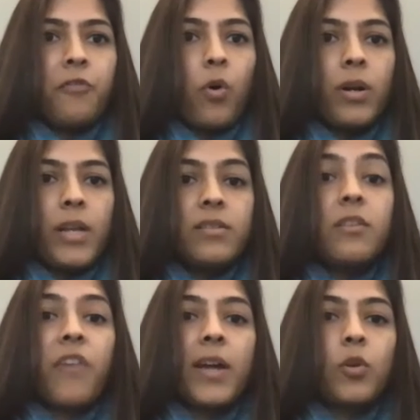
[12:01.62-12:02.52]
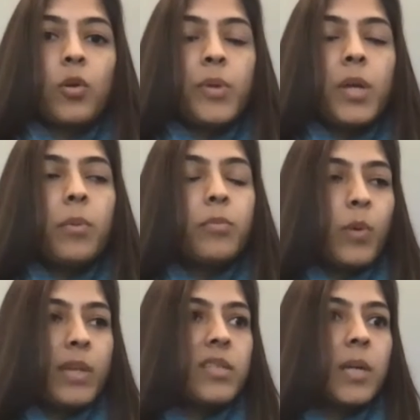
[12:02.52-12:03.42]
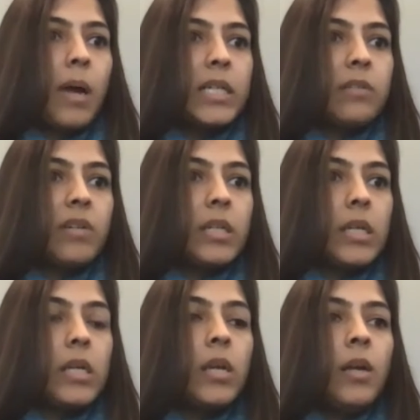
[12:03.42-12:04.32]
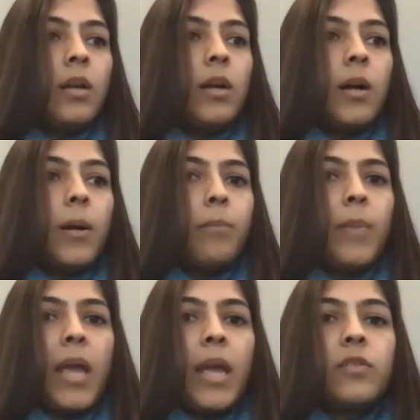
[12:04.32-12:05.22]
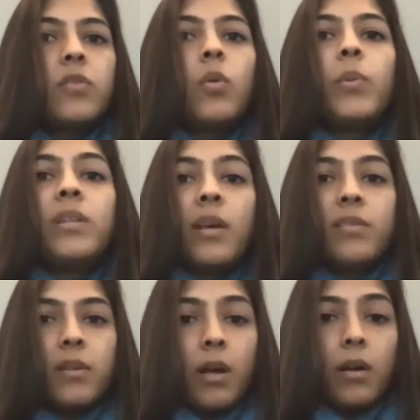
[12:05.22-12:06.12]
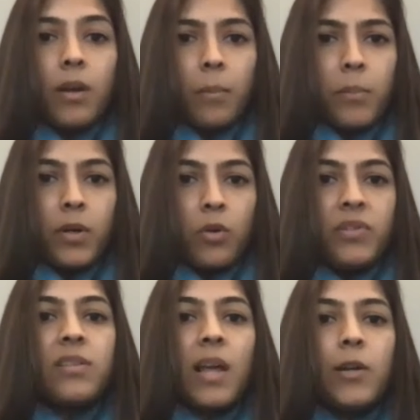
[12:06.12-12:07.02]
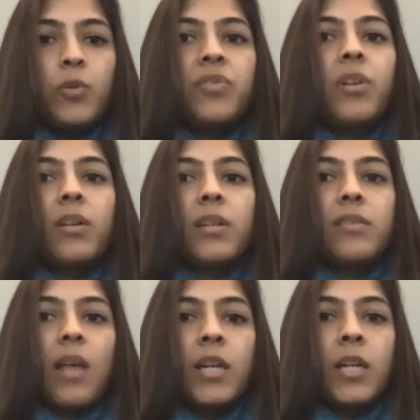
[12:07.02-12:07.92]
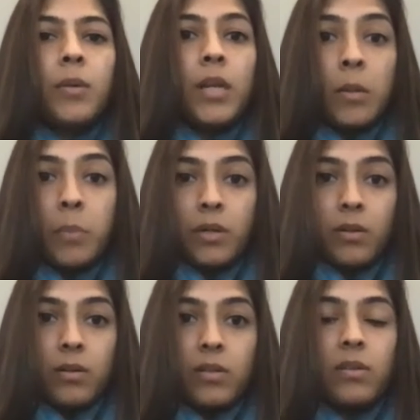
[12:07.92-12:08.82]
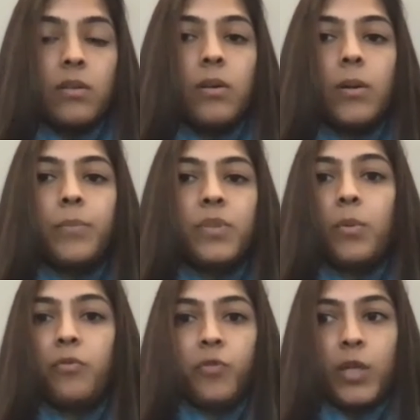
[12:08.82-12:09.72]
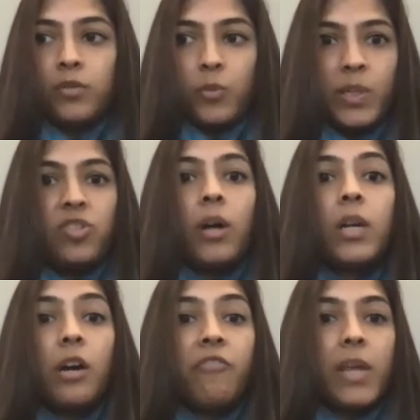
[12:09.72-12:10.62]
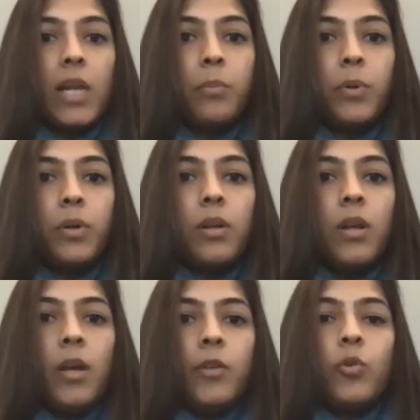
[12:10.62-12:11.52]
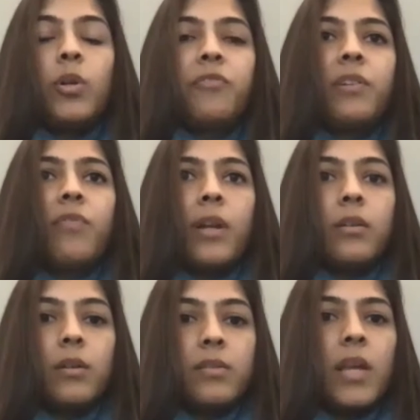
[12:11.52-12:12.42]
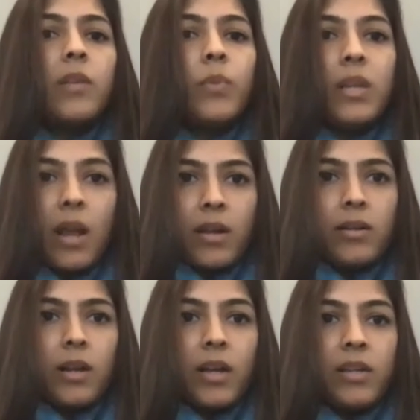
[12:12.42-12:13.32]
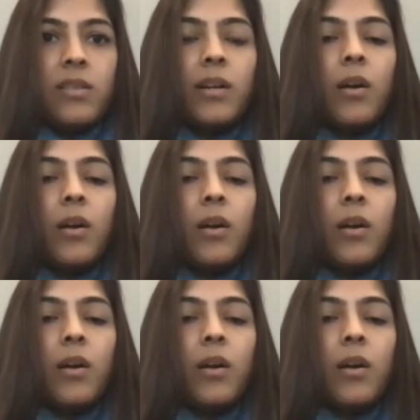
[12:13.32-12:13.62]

its effect on PMM2 enzyme activity. And so we tested a number of these aldose reductase inhibitors, some of which are available through different vendors, and we recognize that